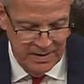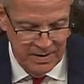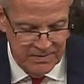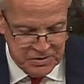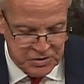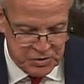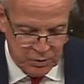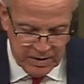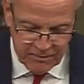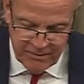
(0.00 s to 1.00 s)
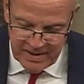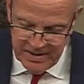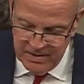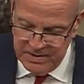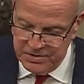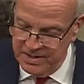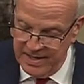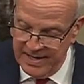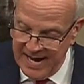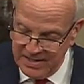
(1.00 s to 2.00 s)
This historic failure is not
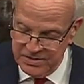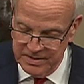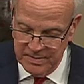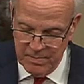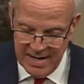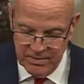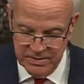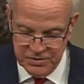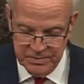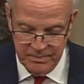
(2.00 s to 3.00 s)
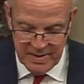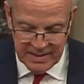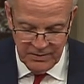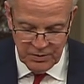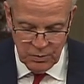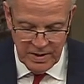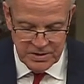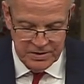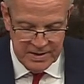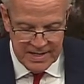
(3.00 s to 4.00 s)
an accident. Migrants making their way to
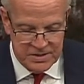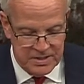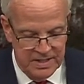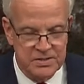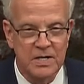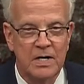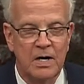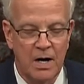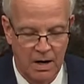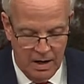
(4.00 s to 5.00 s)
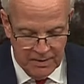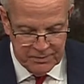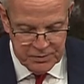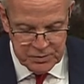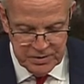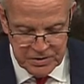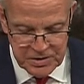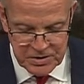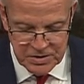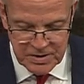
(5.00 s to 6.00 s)
the United States, often through the
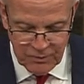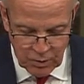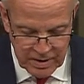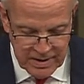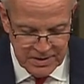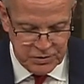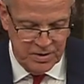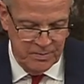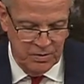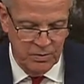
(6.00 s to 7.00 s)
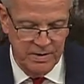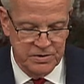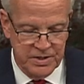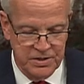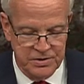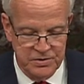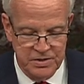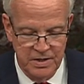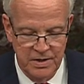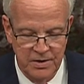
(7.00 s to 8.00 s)
assistance of organized criminal organizations,
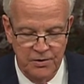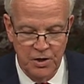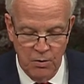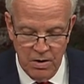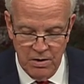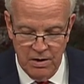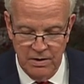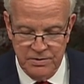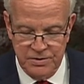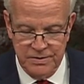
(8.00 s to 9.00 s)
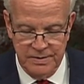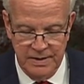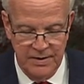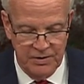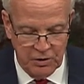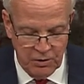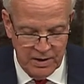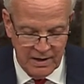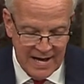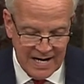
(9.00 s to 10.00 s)
know our laws and the
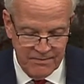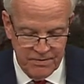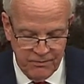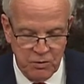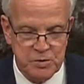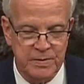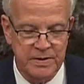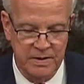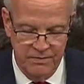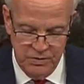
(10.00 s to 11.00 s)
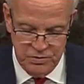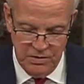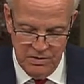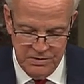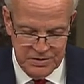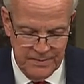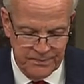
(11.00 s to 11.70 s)
current lack of enforcement of those laws.